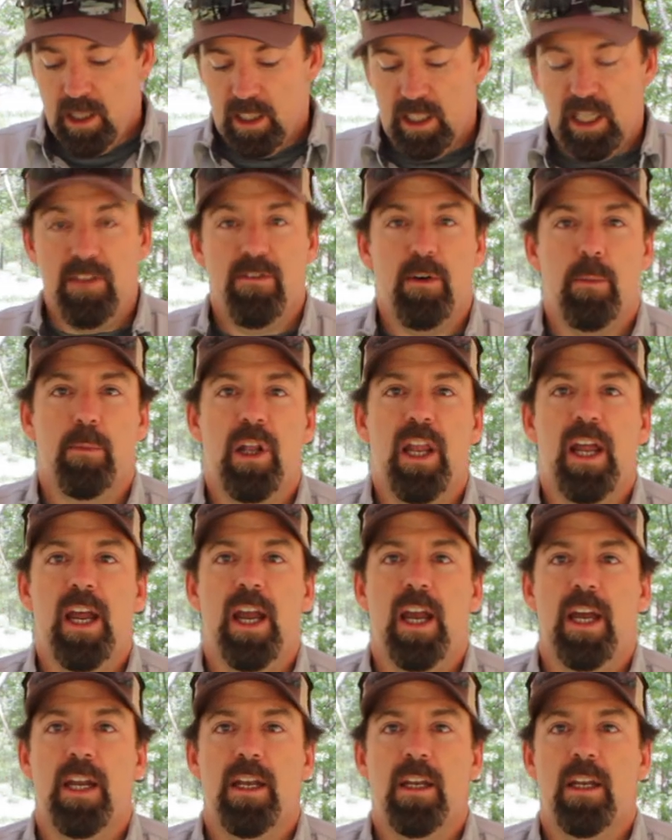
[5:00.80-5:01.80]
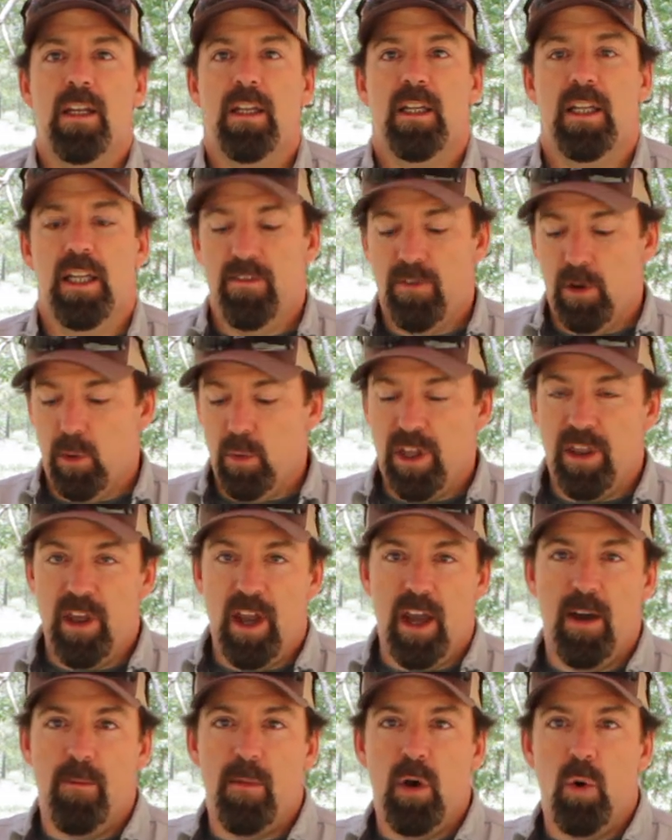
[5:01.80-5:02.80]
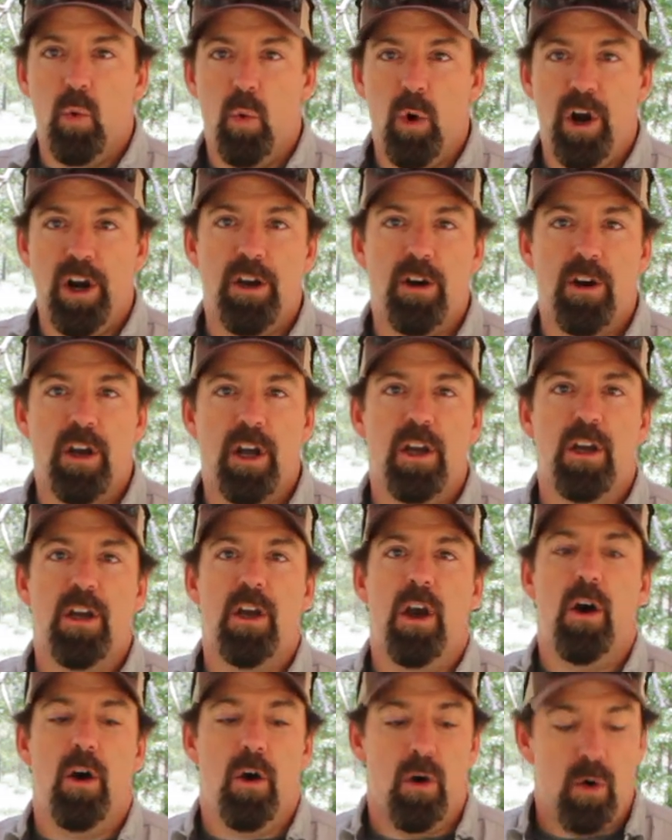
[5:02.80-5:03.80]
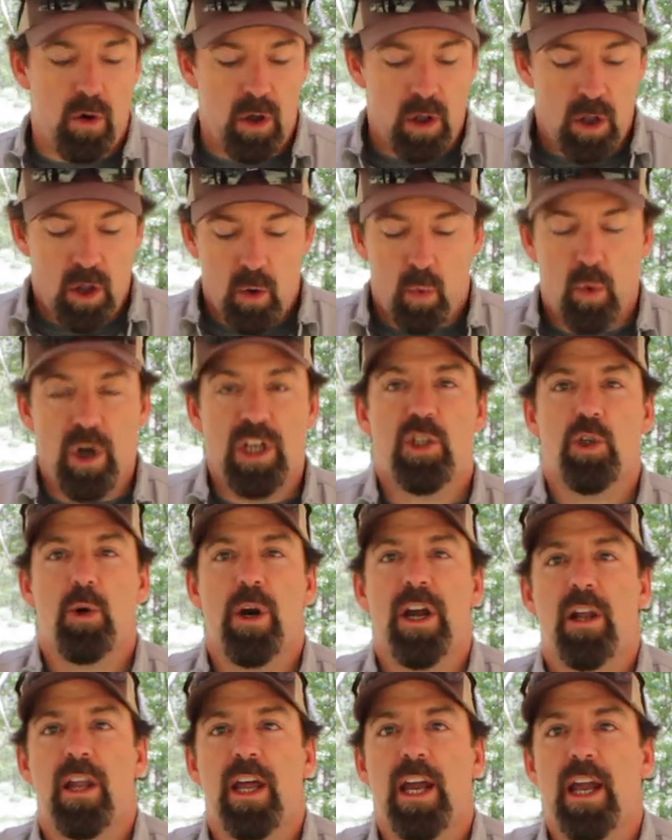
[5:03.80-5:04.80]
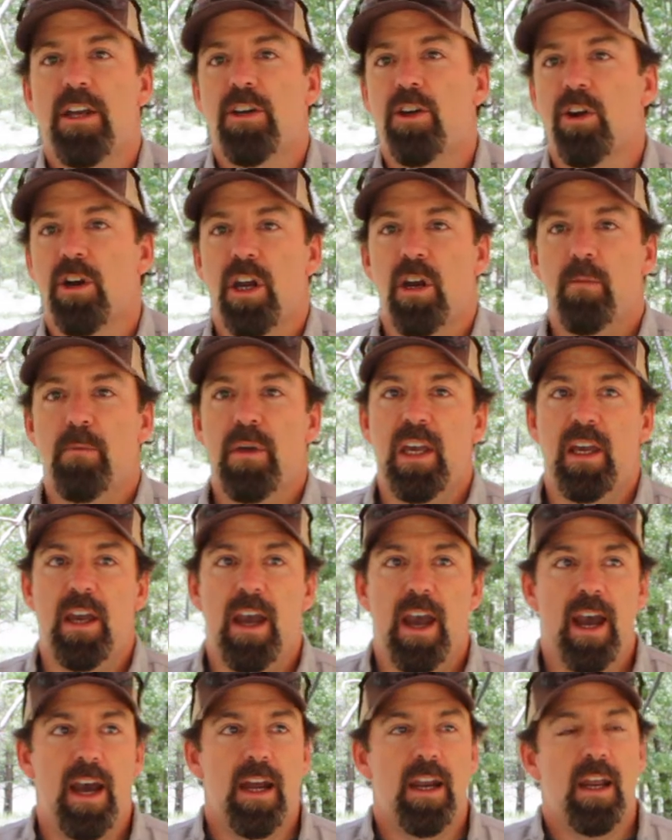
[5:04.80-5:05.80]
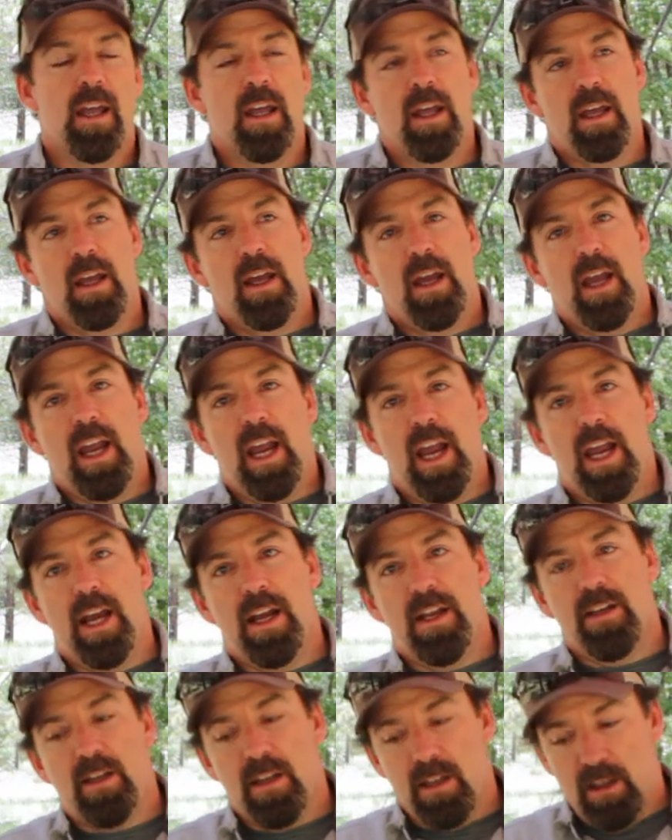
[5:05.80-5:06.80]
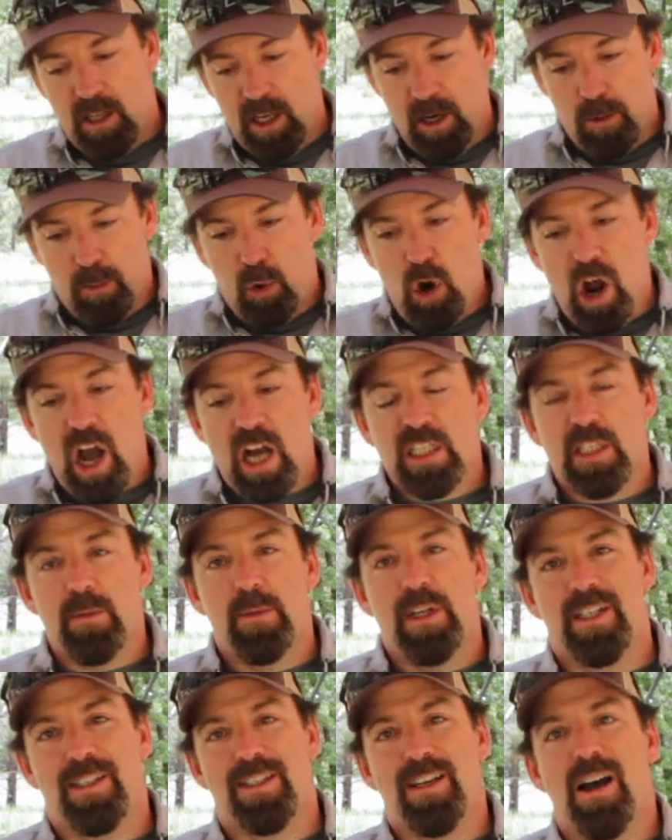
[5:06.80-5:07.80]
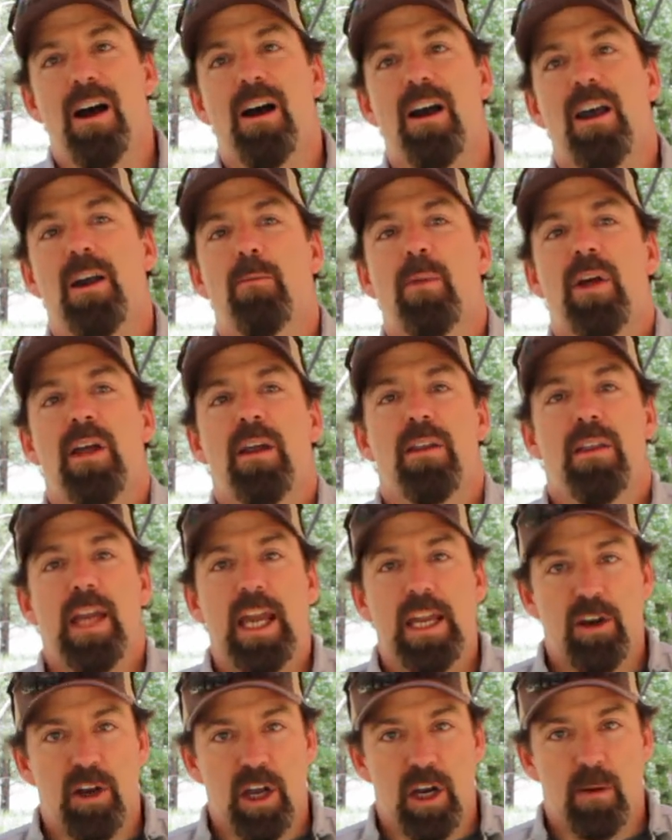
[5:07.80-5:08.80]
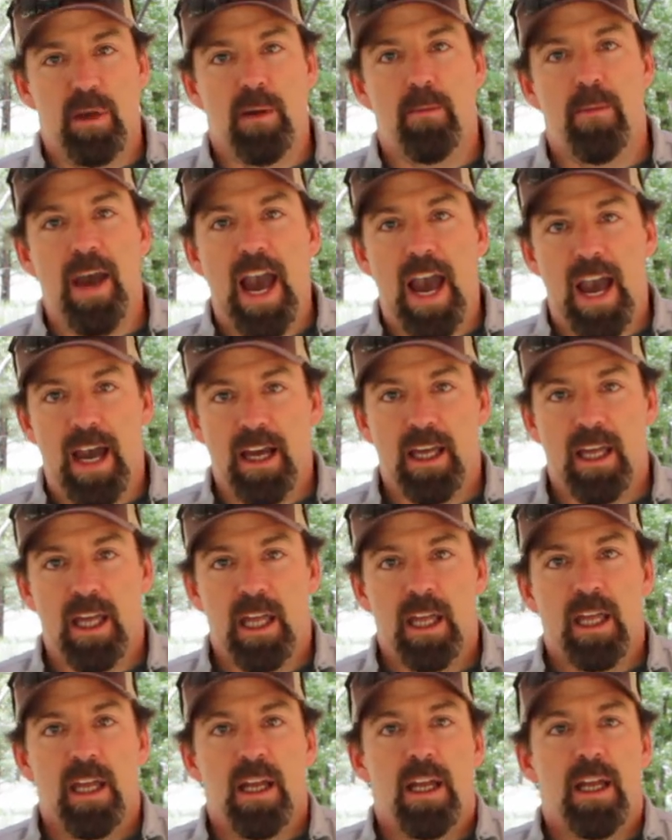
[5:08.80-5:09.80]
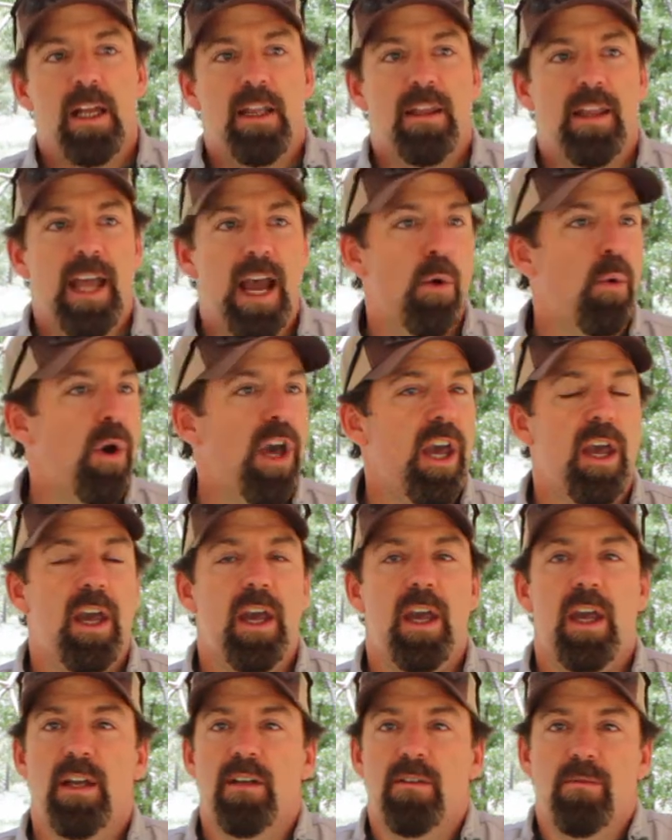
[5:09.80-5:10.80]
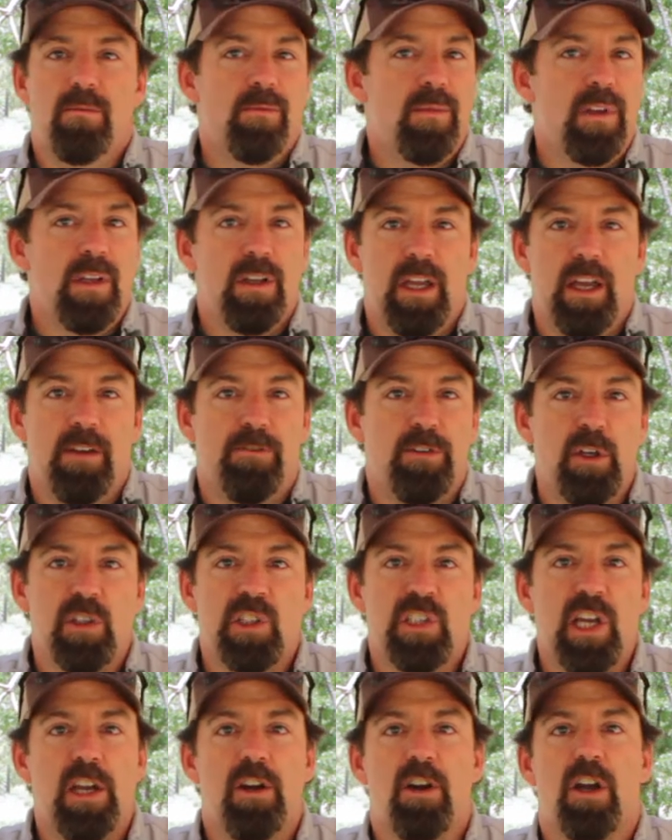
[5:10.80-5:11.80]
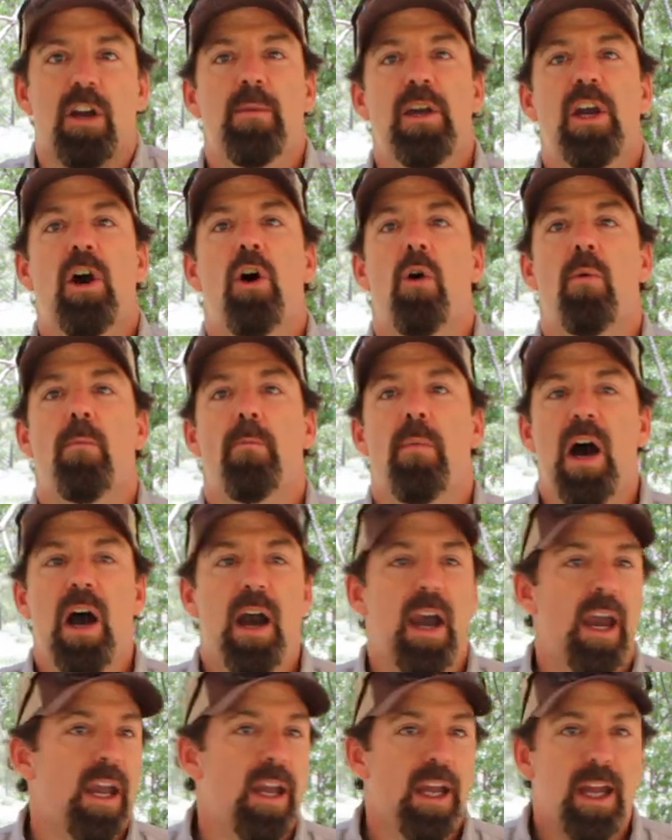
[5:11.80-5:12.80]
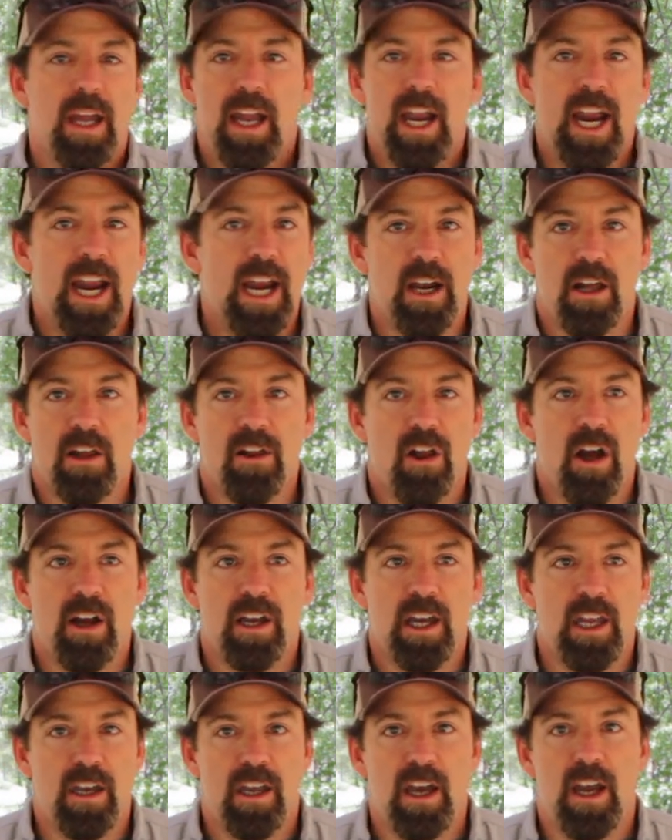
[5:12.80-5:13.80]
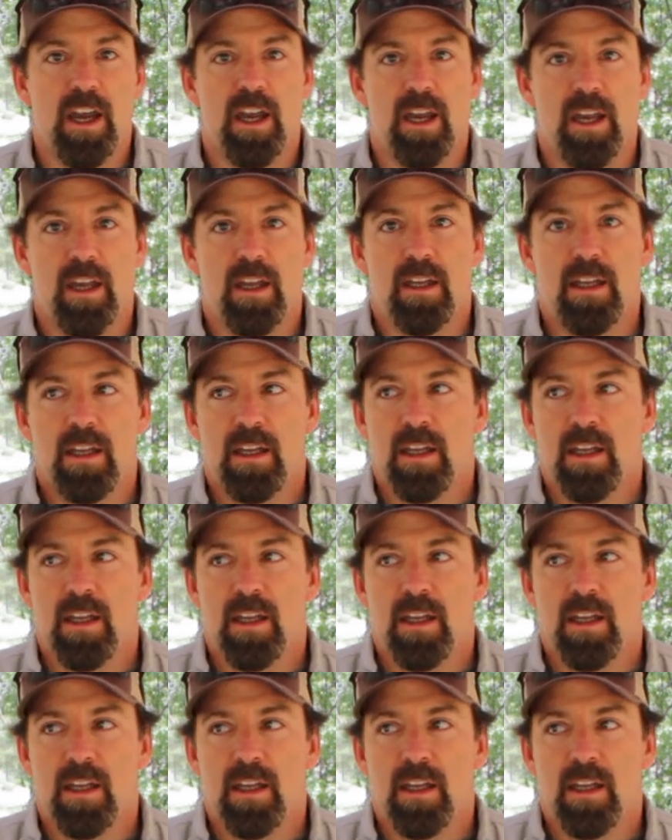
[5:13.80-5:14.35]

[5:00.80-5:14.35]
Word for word: Leave a plan, leave it with them, where you're gonna go, what trailhead you're gonna be at, and the approximate time that you're gonna be back. That way, if you say you're gonna be home by eight o'clock at night